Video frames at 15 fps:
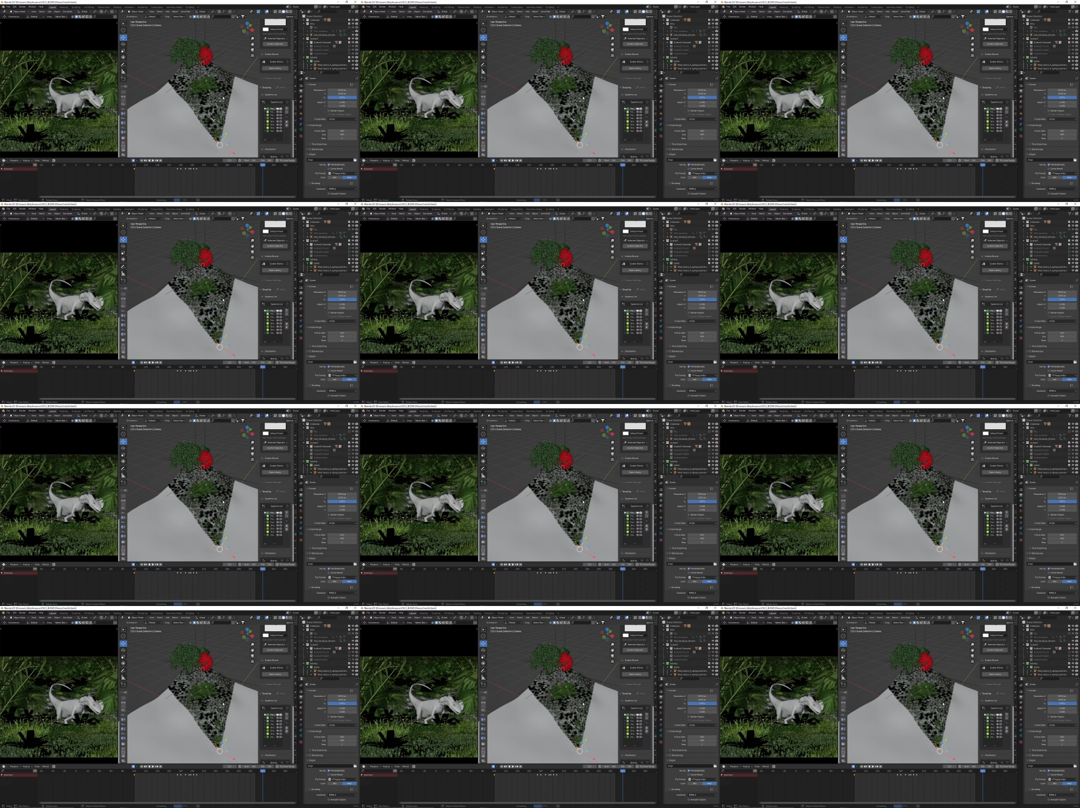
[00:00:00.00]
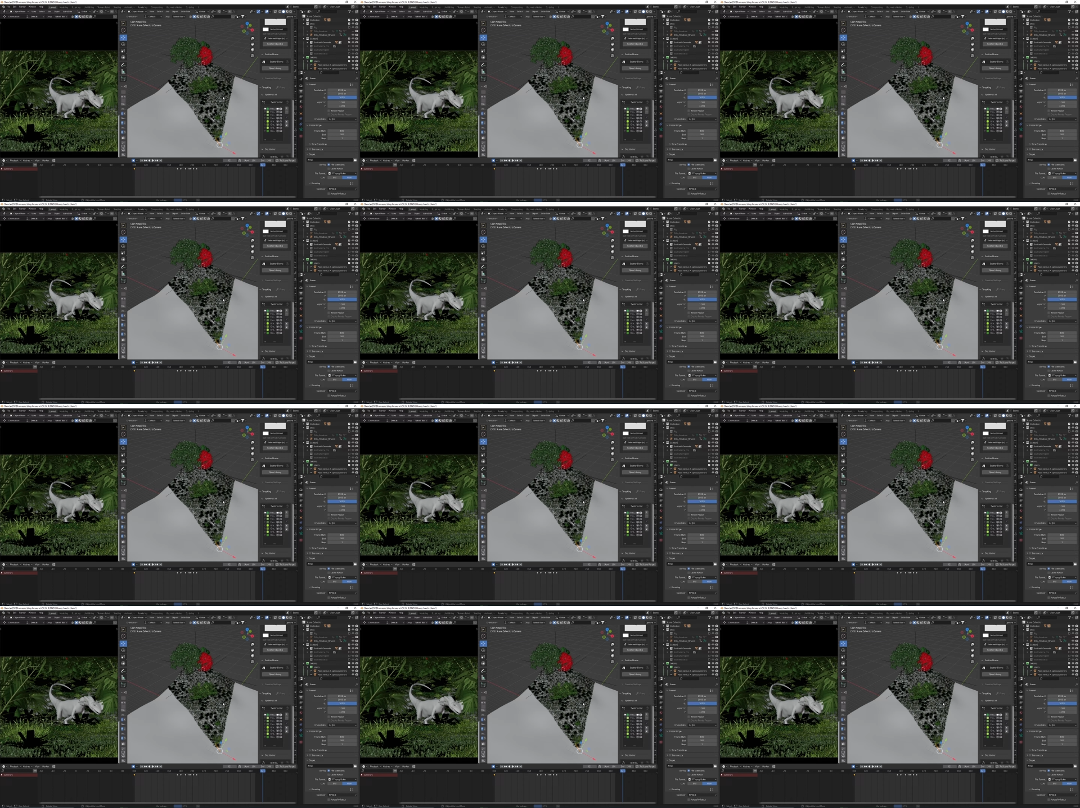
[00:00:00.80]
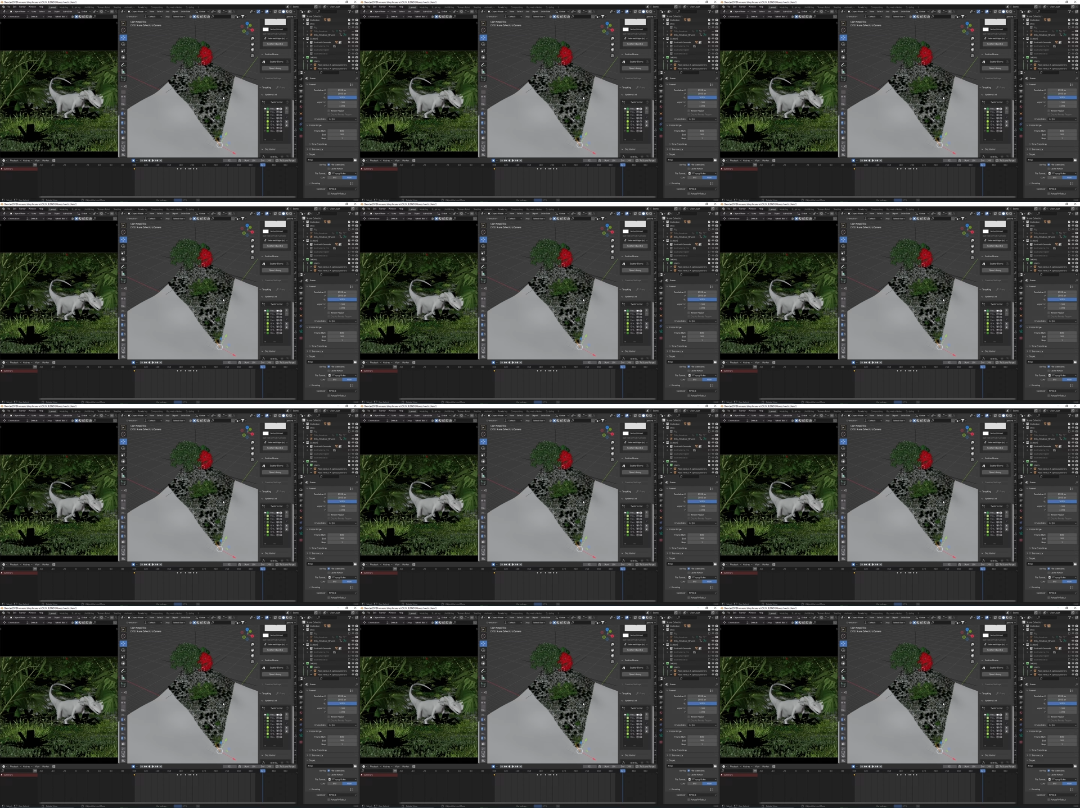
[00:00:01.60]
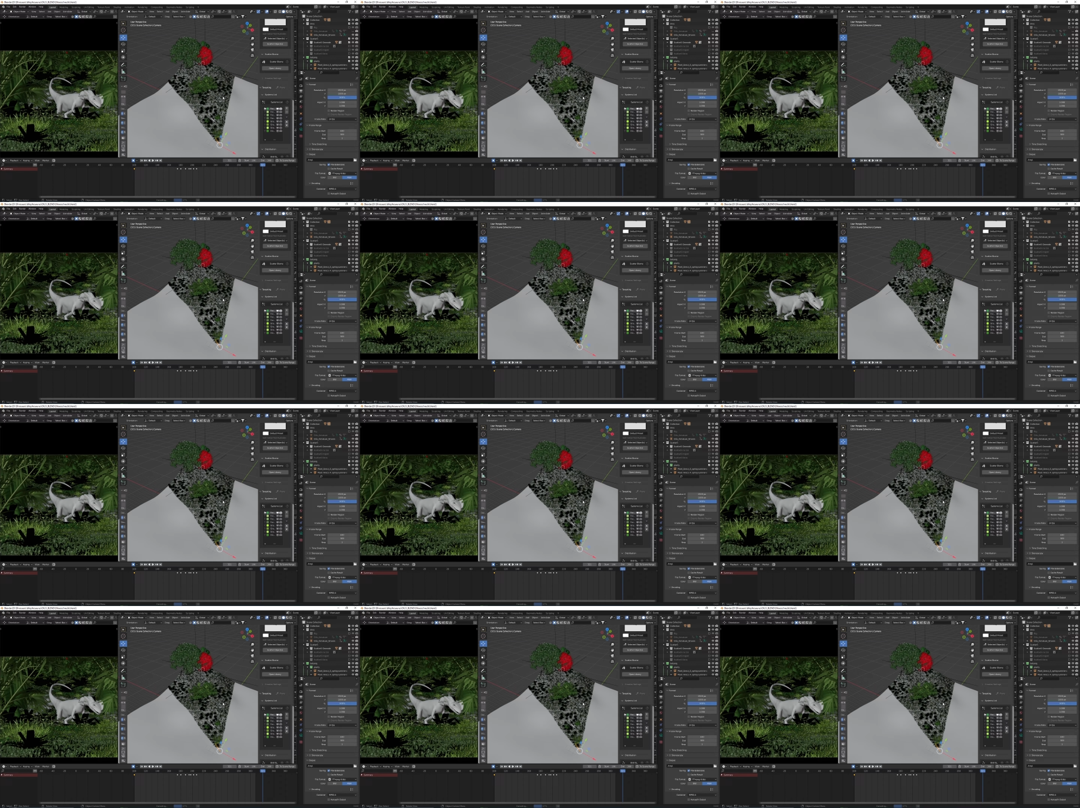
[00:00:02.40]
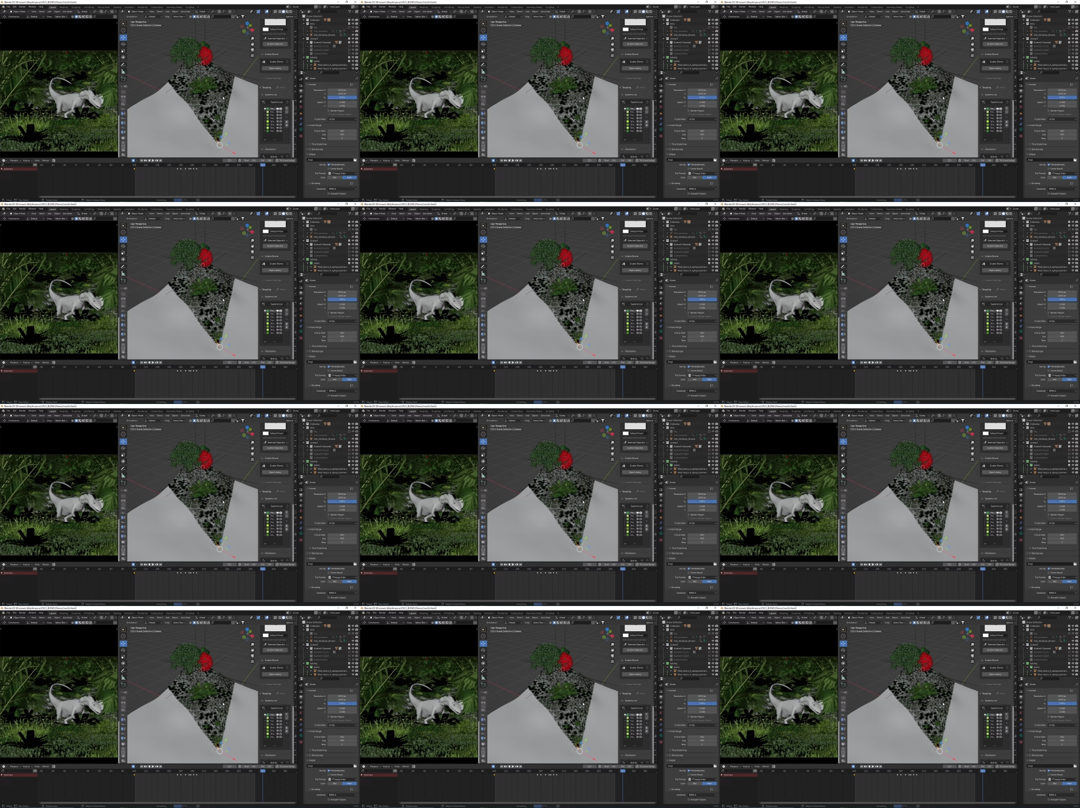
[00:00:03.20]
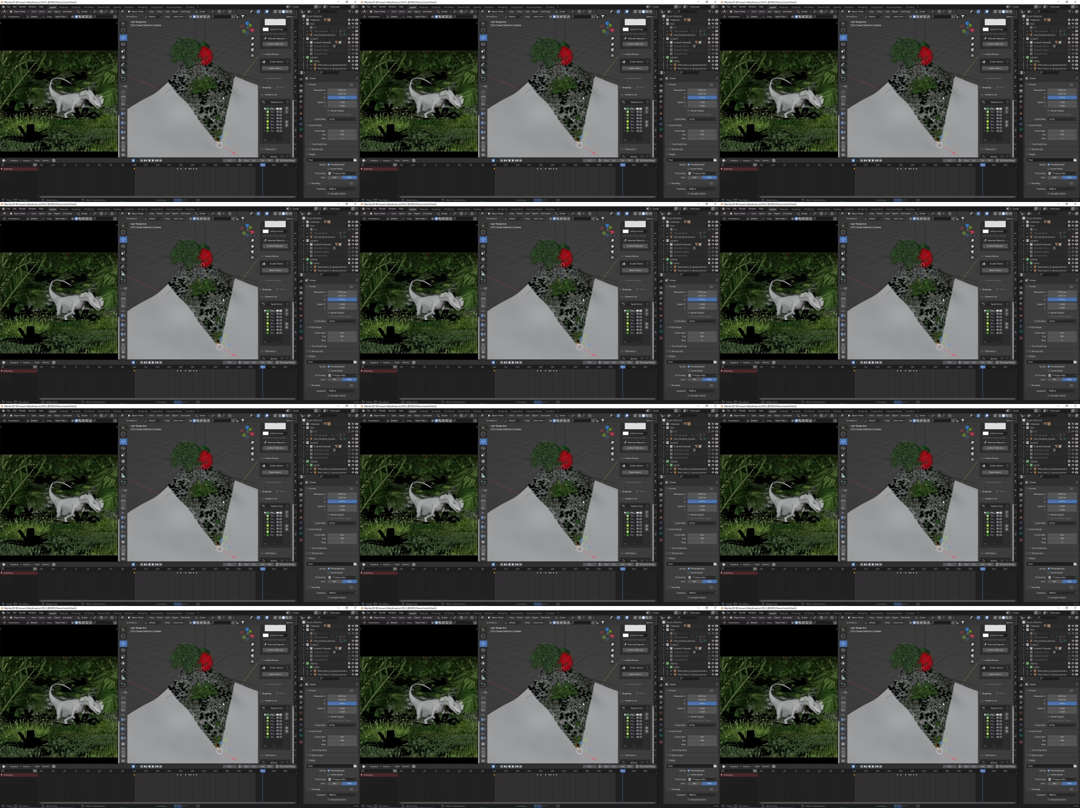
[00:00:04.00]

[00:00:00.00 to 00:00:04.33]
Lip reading: Nobody's mouth can be seen.